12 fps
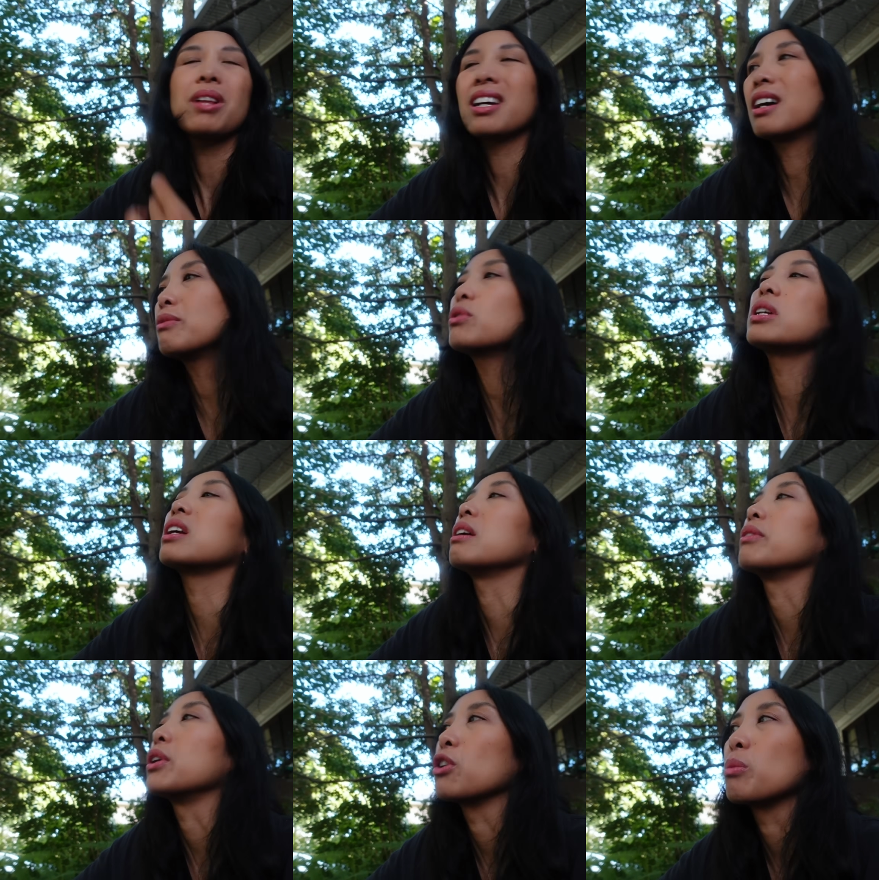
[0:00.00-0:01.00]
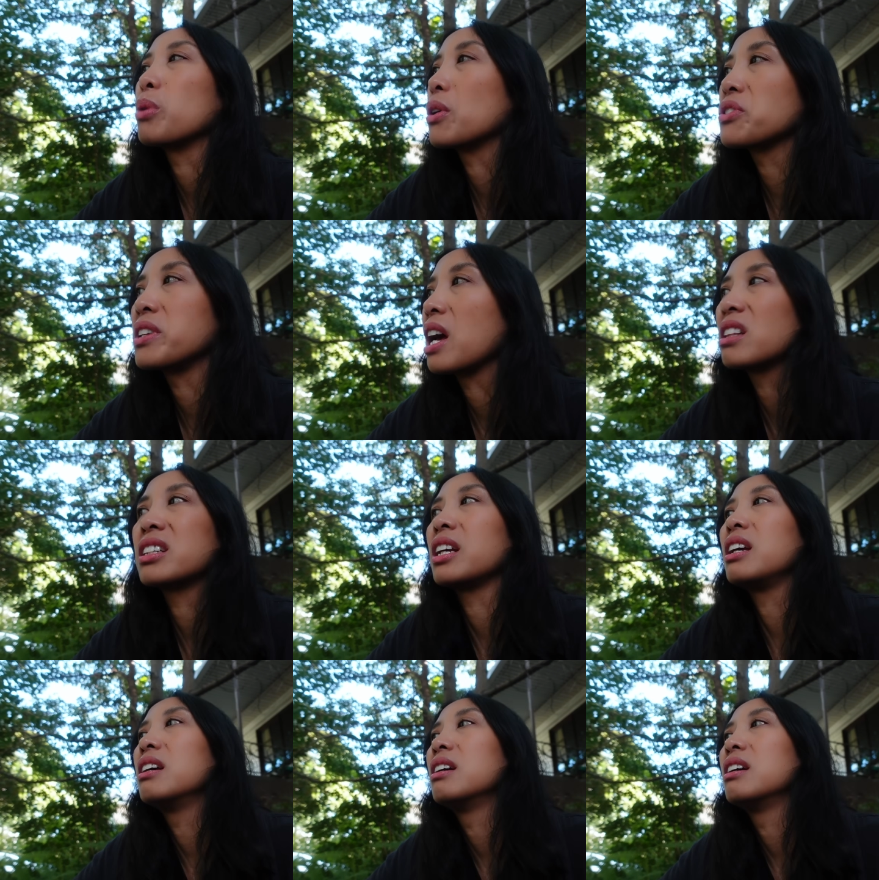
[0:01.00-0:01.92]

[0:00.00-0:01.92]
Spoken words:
Like, I've already given her a personality.